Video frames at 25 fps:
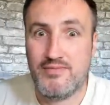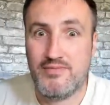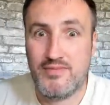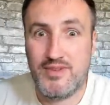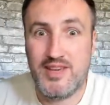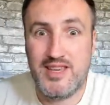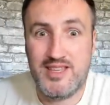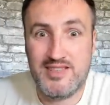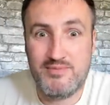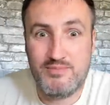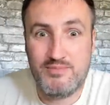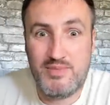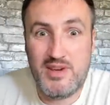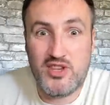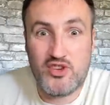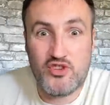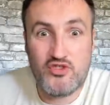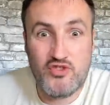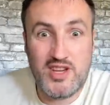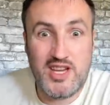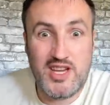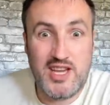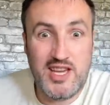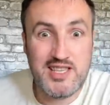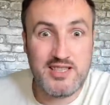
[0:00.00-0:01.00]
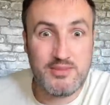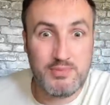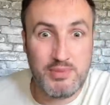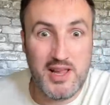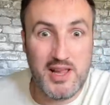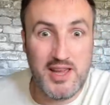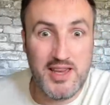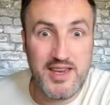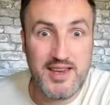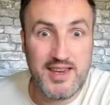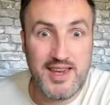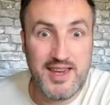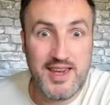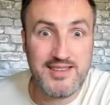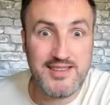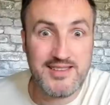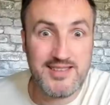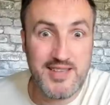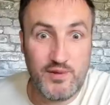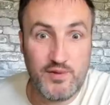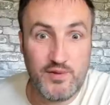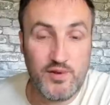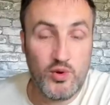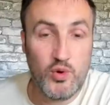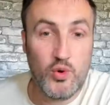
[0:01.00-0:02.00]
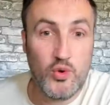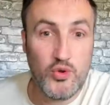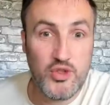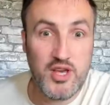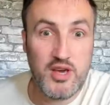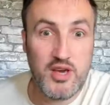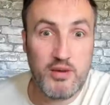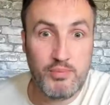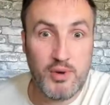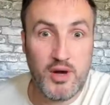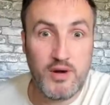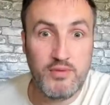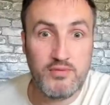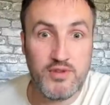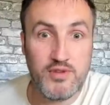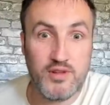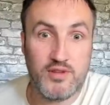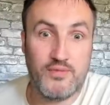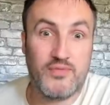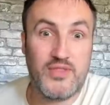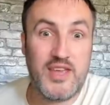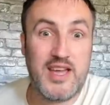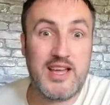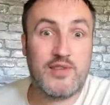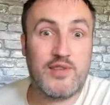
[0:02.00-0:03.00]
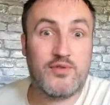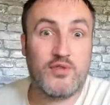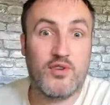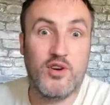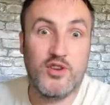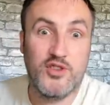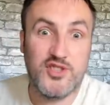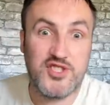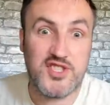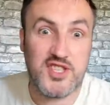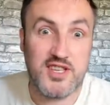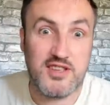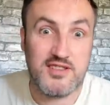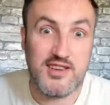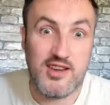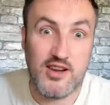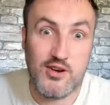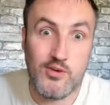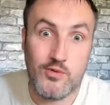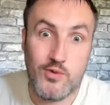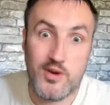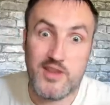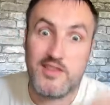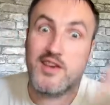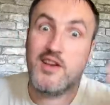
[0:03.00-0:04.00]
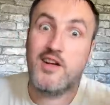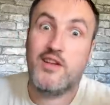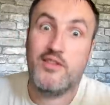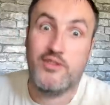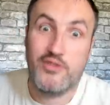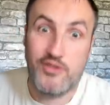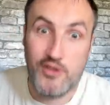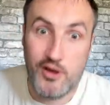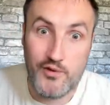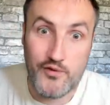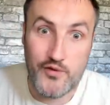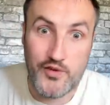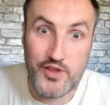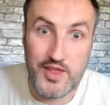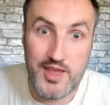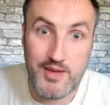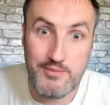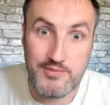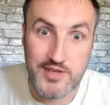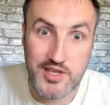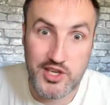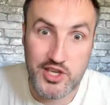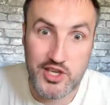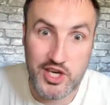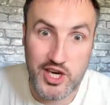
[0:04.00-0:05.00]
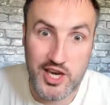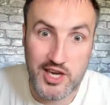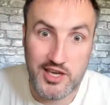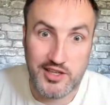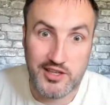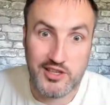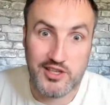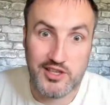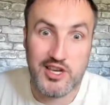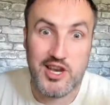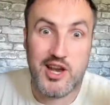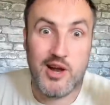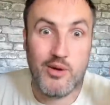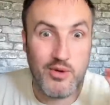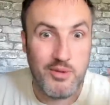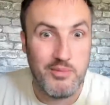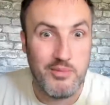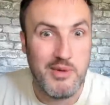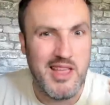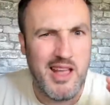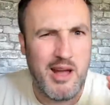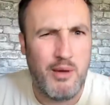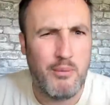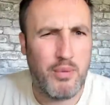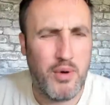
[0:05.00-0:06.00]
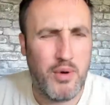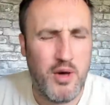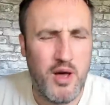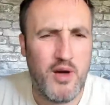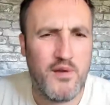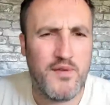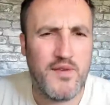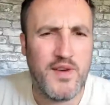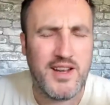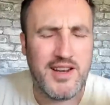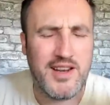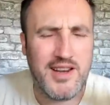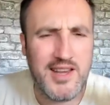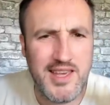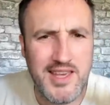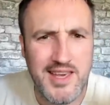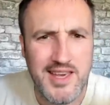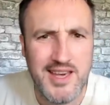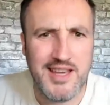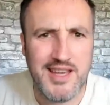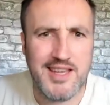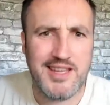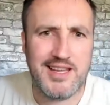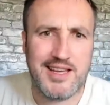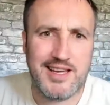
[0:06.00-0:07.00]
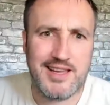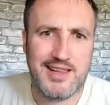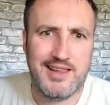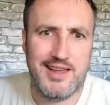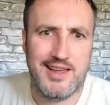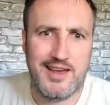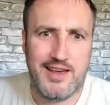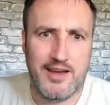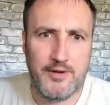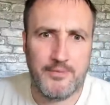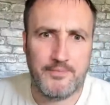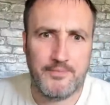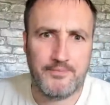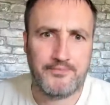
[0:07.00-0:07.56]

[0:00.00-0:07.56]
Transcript: is a bit tricky to play against if you're the opponent. That is for us to deal with, not for them to change. I want to make that perfectly clear.